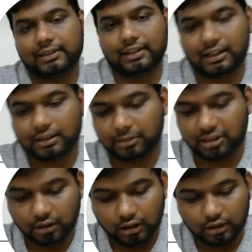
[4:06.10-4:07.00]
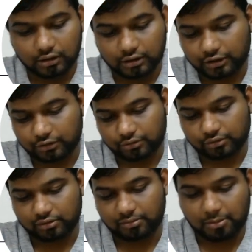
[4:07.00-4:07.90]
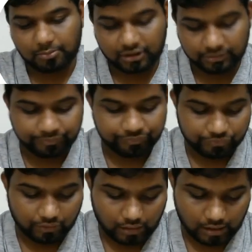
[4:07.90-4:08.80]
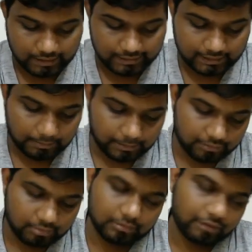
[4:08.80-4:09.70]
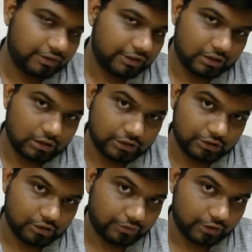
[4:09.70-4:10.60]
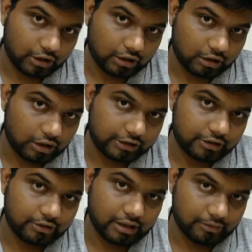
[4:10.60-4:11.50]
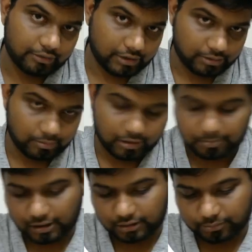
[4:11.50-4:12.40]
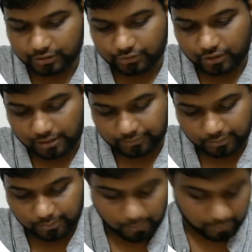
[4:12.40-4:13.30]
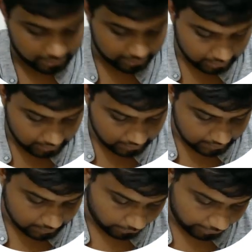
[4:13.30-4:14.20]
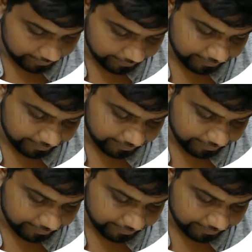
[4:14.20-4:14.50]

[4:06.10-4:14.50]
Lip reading: anatomy that you should remember. And apart from that, physiology of your auditory and vestibular pathways you have to remember. Okay,